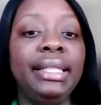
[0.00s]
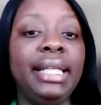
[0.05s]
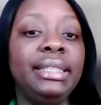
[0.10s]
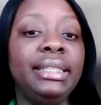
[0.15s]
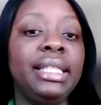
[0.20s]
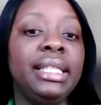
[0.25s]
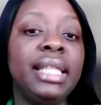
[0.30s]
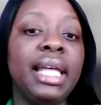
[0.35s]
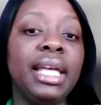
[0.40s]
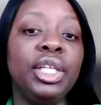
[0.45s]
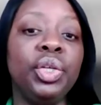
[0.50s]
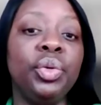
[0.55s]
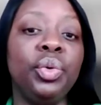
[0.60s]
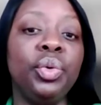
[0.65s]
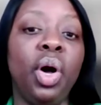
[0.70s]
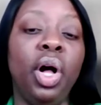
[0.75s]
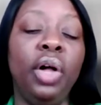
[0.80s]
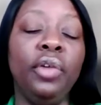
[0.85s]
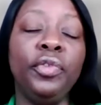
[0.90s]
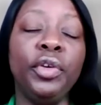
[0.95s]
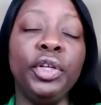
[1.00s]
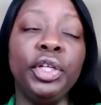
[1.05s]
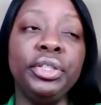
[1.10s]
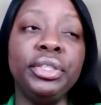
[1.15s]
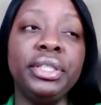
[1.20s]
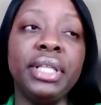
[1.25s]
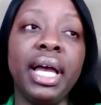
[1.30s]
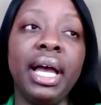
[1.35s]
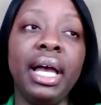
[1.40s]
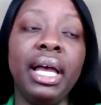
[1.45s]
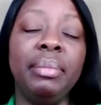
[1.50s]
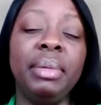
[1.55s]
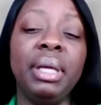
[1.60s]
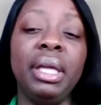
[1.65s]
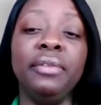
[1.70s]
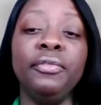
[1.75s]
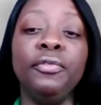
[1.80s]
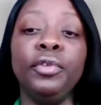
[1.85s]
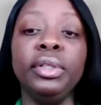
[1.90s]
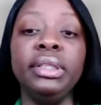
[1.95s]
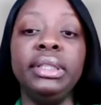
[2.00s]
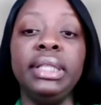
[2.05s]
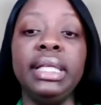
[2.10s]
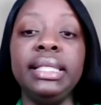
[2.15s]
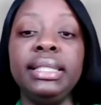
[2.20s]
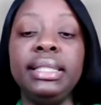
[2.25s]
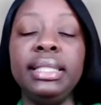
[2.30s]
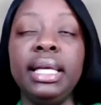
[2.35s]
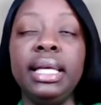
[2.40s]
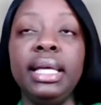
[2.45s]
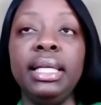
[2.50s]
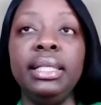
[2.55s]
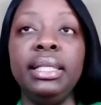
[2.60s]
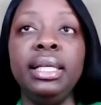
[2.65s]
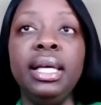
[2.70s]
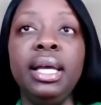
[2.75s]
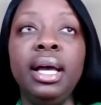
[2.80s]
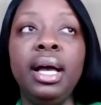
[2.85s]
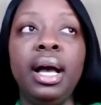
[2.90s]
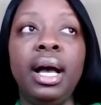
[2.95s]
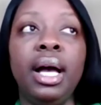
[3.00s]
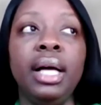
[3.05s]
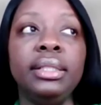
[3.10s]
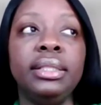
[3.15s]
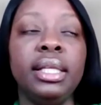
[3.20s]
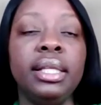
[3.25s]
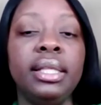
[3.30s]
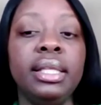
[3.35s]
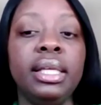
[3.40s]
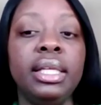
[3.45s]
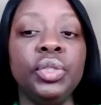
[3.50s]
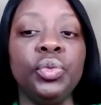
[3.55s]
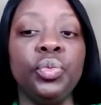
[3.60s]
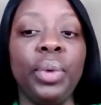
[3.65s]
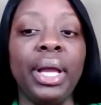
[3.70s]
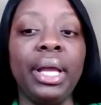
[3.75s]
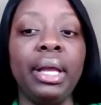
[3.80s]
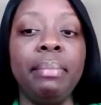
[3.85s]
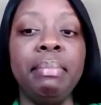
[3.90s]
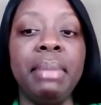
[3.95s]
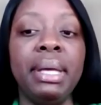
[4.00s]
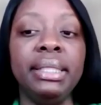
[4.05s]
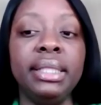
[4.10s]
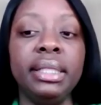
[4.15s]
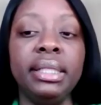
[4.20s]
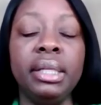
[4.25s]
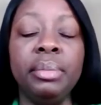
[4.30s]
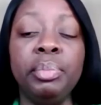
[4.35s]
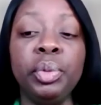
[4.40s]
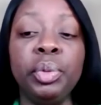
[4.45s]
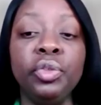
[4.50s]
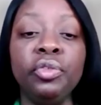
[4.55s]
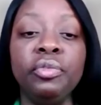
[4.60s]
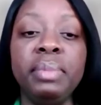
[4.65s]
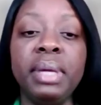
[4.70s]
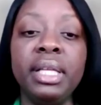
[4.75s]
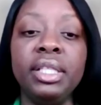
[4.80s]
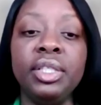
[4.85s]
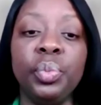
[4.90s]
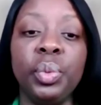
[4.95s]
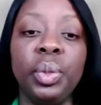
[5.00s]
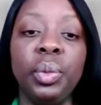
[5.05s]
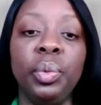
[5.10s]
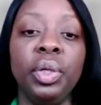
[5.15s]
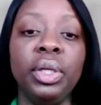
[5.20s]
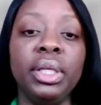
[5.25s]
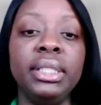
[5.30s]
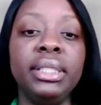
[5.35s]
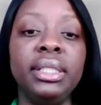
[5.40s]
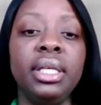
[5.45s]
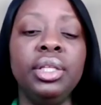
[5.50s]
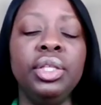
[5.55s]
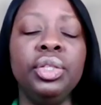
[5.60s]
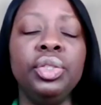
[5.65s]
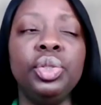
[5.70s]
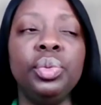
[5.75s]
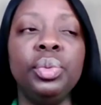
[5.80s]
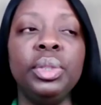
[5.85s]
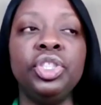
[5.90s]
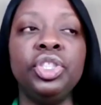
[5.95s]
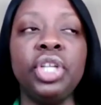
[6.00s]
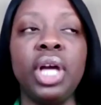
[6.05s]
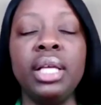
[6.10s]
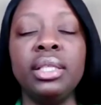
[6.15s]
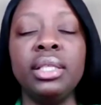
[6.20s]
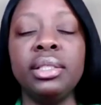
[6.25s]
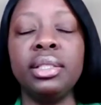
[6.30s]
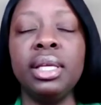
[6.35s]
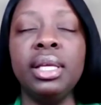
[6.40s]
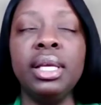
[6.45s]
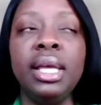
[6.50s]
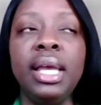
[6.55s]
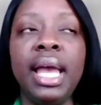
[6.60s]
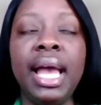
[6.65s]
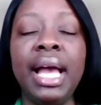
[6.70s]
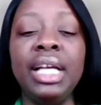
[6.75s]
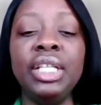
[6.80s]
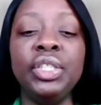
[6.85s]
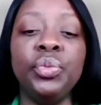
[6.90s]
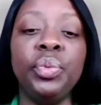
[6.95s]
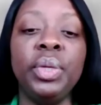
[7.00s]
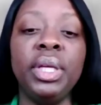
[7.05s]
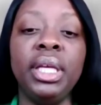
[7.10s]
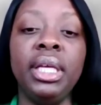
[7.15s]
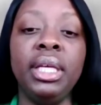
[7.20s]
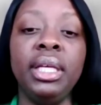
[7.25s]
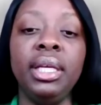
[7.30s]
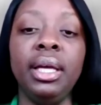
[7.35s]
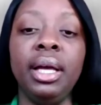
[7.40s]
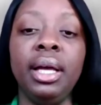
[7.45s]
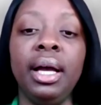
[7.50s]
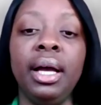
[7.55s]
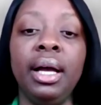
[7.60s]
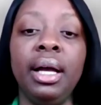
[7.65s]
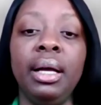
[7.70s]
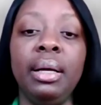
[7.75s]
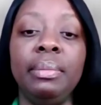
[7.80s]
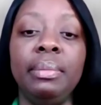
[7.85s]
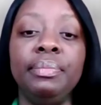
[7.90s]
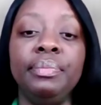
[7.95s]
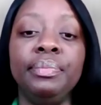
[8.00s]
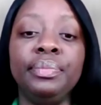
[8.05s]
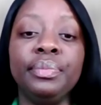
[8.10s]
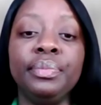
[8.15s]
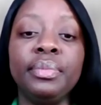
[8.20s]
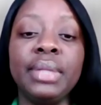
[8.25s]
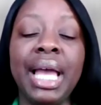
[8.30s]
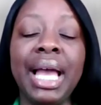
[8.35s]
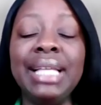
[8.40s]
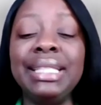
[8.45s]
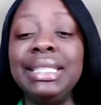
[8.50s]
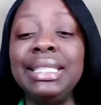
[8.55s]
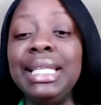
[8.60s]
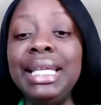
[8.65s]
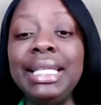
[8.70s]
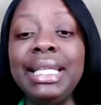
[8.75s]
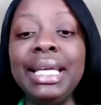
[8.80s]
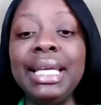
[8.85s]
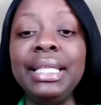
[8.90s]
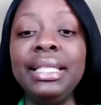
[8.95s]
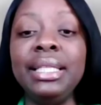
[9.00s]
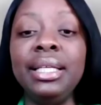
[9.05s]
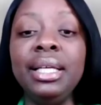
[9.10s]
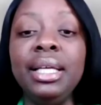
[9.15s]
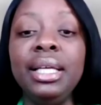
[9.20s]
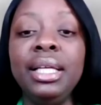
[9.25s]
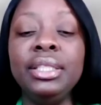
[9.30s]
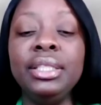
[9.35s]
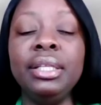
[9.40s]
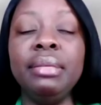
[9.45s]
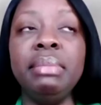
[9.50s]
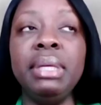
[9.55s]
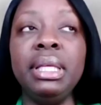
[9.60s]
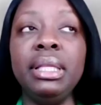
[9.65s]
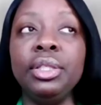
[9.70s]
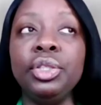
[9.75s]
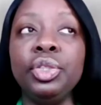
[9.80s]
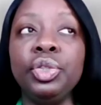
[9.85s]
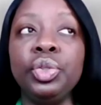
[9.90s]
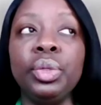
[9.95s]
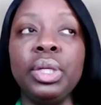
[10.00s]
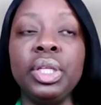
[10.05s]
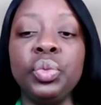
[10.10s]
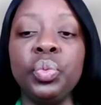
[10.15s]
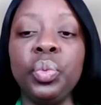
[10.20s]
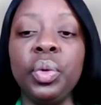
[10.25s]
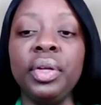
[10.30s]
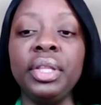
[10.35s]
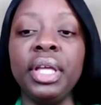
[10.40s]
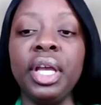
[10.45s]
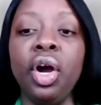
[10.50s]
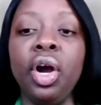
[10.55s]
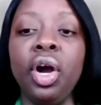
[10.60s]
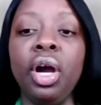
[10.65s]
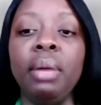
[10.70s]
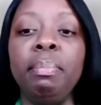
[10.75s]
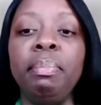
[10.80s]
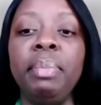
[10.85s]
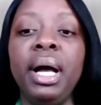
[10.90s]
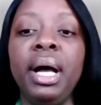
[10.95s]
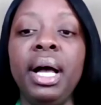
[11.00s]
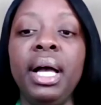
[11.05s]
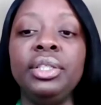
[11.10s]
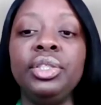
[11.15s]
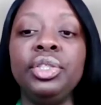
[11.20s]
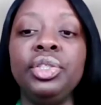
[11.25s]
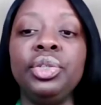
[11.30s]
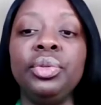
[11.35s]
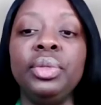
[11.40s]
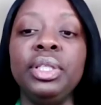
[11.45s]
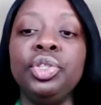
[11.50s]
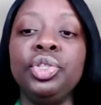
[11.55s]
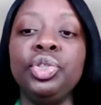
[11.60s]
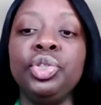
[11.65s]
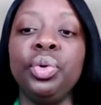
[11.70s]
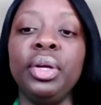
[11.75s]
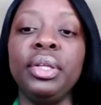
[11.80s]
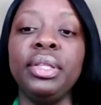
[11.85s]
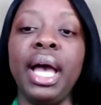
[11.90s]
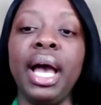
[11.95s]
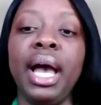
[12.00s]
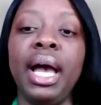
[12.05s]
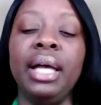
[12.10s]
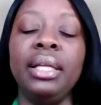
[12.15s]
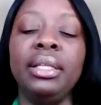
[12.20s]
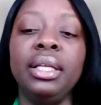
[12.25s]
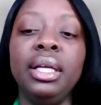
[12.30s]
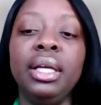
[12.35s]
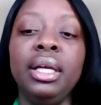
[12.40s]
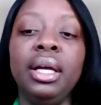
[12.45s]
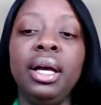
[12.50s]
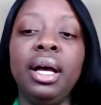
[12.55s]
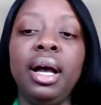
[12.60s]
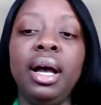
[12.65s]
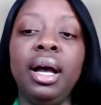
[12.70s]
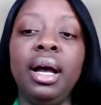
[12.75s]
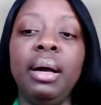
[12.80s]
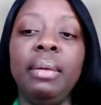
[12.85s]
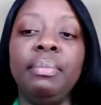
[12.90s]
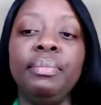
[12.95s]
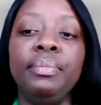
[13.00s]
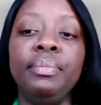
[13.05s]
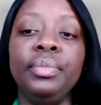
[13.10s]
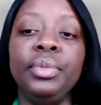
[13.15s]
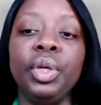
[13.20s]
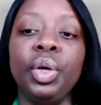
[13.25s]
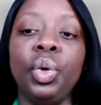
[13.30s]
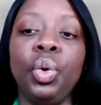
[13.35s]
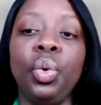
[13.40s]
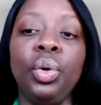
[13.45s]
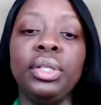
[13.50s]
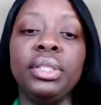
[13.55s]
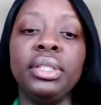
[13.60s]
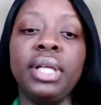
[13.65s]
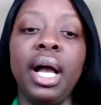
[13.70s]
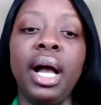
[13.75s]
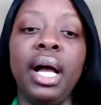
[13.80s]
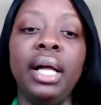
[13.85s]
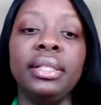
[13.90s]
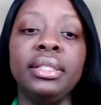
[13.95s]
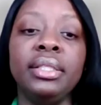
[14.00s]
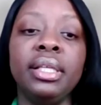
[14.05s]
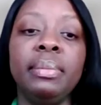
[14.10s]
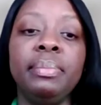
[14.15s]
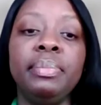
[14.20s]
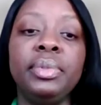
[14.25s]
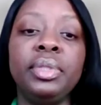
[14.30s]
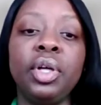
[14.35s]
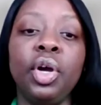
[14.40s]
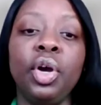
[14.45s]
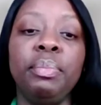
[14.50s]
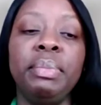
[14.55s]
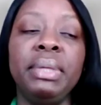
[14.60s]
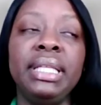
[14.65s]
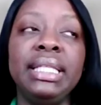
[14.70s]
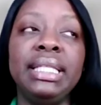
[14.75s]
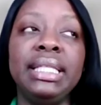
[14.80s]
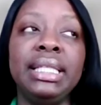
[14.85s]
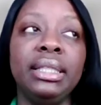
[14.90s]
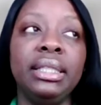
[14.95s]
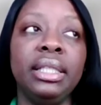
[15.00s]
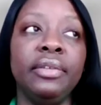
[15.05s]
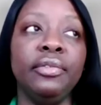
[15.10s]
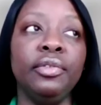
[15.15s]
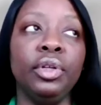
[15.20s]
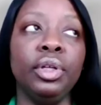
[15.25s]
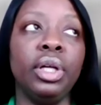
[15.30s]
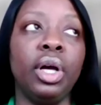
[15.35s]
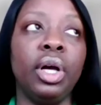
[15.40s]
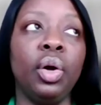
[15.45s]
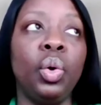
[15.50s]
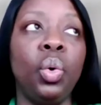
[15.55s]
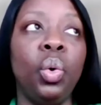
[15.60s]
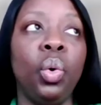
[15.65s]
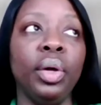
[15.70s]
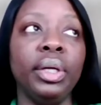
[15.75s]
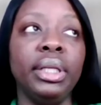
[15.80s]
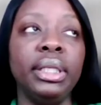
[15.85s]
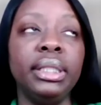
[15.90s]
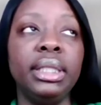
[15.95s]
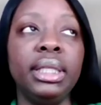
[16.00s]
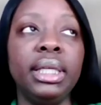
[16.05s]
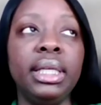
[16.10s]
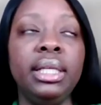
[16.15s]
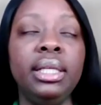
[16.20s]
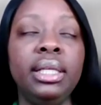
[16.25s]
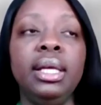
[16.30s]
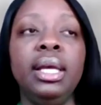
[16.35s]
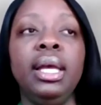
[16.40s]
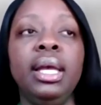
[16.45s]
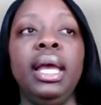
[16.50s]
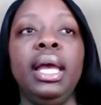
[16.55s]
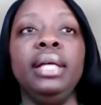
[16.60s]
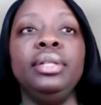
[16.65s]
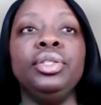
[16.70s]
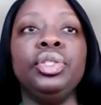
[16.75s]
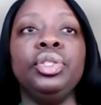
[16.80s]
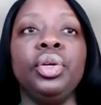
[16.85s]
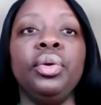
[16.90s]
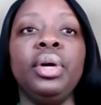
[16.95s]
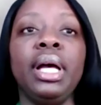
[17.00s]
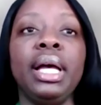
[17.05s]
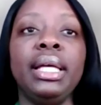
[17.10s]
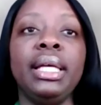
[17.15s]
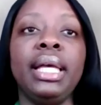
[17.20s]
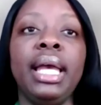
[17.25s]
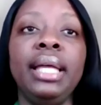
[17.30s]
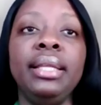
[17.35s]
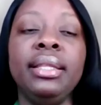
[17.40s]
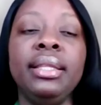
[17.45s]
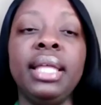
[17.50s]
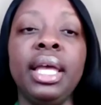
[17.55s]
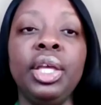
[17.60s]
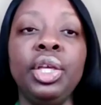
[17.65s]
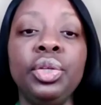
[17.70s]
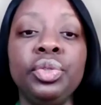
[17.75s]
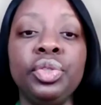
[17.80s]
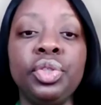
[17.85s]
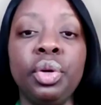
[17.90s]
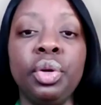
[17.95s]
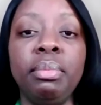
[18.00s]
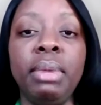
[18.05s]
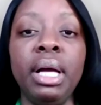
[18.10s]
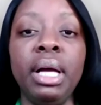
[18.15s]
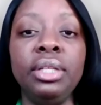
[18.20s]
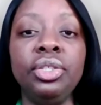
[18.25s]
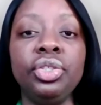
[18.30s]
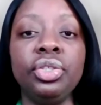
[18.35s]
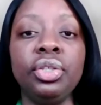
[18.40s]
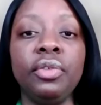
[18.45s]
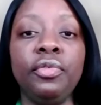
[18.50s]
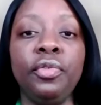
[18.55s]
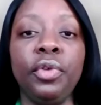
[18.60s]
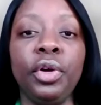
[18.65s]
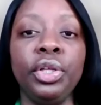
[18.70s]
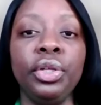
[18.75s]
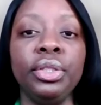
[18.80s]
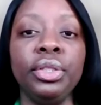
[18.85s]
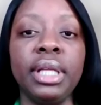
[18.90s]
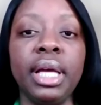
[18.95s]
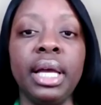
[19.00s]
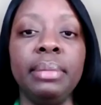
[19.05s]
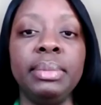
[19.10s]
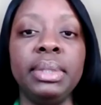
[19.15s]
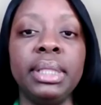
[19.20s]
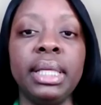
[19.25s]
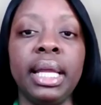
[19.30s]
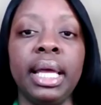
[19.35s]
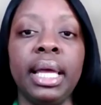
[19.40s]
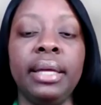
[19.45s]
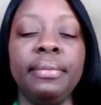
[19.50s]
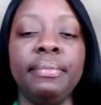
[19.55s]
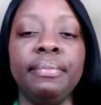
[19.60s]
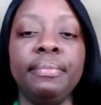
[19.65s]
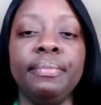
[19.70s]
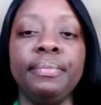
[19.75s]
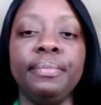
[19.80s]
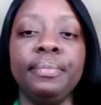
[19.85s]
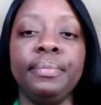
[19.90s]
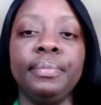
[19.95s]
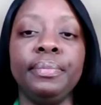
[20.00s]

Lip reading: I'd like to thank you all for your time and for listening to these recommended improvements. We will continue to adjust as as needed to meet the students where they are, but to ensure that the course concepts are being delivered accordingly. And so again, thank you so much for your time today.